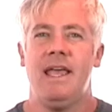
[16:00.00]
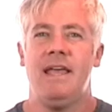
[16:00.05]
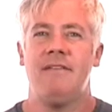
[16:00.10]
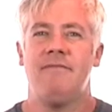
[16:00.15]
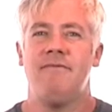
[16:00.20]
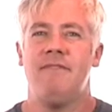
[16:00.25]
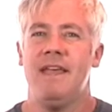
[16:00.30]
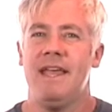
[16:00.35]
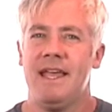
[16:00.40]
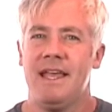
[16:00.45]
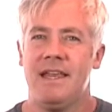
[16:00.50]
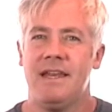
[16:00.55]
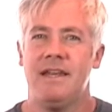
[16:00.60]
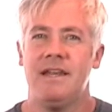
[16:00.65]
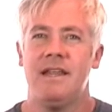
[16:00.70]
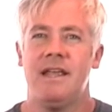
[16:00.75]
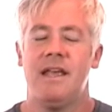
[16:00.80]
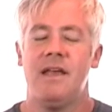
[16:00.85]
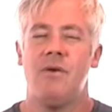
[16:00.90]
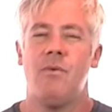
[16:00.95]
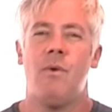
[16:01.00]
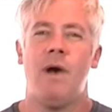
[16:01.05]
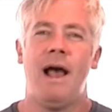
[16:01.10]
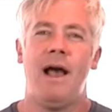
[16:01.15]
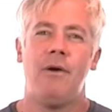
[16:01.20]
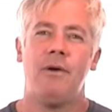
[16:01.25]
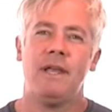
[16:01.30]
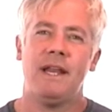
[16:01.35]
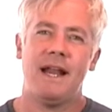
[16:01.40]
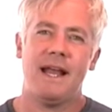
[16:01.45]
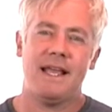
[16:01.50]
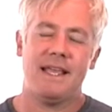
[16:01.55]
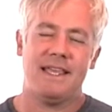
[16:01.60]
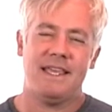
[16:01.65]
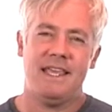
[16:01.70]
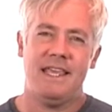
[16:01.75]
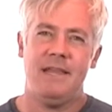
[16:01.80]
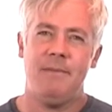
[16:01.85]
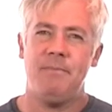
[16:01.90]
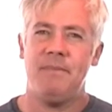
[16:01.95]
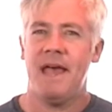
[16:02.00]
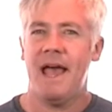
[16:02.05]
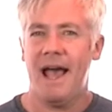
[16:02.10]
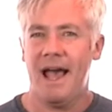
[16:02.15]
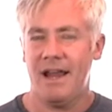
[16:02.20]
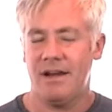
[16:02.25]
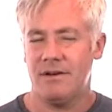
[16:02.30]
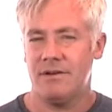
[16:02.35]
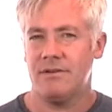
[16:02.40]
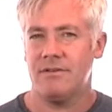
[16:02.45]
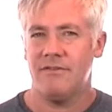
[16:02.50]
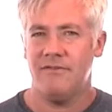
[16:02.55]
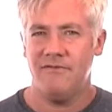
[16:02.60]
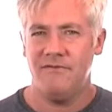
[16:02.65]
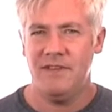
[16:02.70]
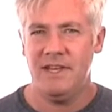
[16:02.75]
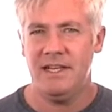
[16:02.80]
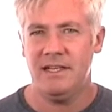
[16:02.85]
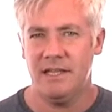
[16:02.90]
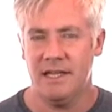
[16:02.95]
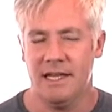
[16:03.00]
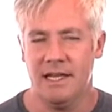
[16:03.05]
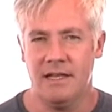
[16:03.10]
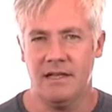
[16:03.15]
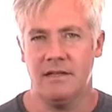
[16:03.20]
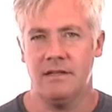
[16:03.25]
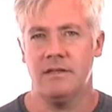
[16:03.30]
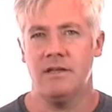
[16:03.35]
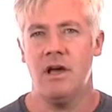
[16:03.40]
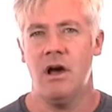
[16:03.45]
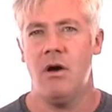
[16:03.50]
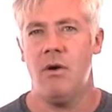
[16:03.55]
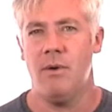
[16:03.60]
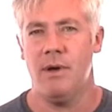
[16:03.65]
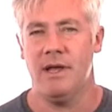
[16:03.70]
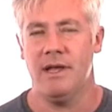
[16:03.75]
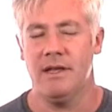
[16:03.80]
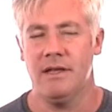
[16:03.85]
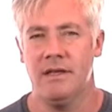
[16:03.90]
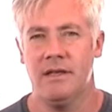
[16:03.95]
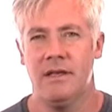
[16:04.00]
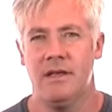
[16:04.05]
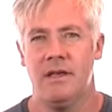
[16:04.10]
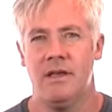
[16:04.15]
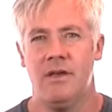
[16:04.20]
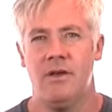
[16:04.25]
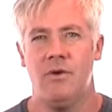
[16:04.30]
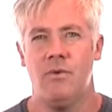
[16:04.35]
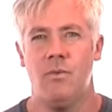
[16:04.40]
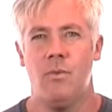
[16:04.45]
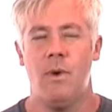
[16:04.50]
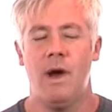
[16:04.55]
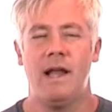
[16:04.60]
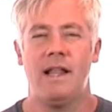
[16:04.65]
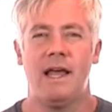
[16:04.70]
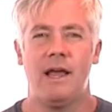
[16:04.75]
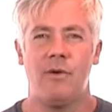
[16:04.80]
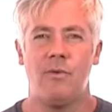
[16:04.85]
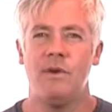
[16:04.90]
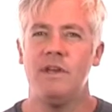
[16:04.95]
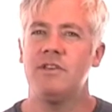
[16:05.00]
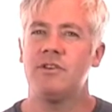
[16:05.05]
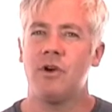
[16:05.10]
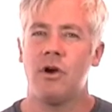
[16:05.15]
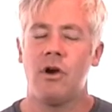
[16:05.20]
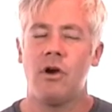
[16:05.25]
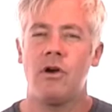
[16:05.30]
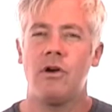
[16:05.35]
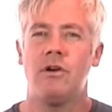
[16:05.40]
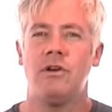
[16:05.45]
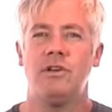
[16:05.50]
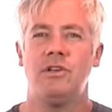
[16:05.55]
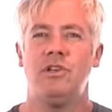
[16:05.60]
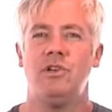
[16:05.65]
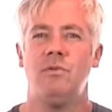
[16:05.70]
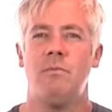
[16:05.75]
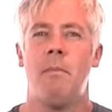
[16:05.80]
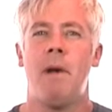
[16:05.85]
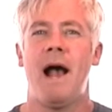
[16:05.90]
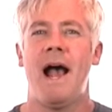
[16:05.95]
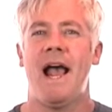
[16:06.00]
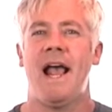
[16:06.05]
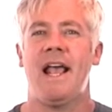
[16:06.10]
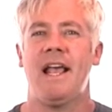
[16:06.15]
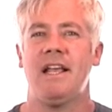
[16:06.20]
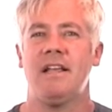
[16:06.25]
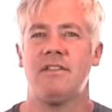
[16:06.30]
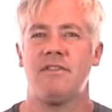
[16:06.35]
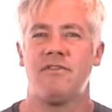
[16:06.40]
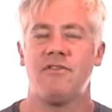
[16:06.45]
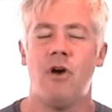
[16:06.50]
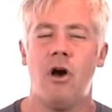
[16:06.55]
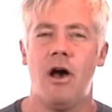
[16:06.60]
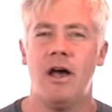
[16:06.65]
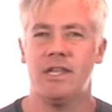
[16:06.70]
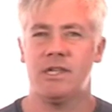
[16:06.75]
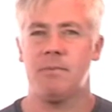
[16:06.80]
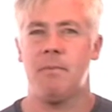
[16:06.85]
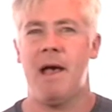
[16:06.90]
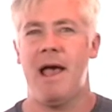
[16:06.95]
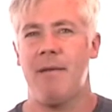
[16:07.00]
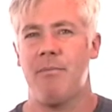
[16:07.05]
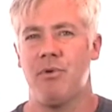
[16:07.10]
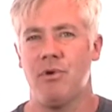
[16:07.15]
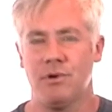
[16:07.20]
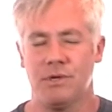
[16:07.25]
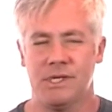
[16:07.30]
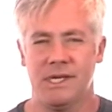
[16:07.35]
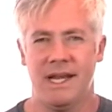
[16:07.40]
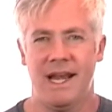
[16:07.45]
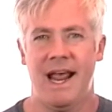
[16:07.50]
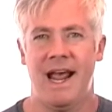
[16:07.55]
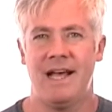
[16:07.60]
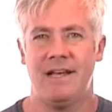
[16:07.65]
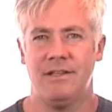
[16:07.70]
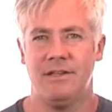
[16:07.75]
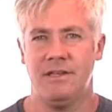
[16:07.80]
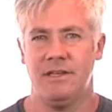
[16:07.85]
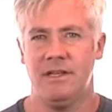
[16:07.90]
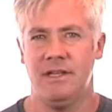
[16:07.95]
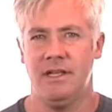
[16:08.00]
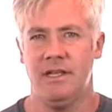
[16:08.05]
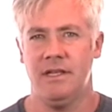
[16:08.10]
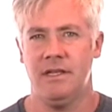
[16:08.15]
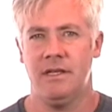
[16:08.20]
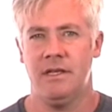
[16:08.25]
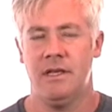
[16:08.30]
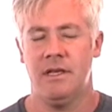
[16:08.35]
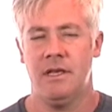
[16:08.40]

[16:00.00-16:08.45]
and then, well, how can I keep that feeling going while I return to my thoughts, my personality?